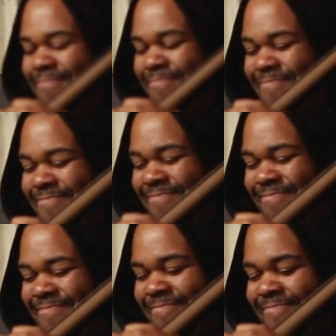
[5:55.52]

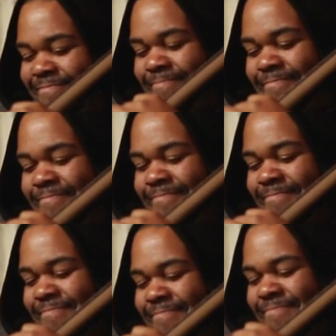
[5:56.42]

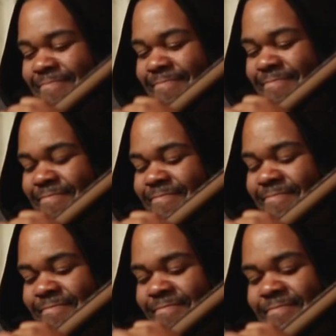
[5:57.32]

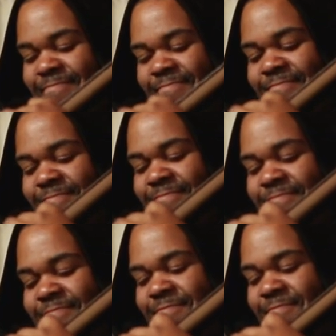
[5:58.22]

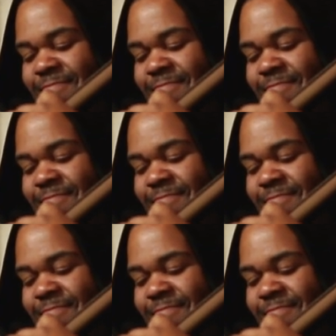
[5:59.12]
The person shown says nothing.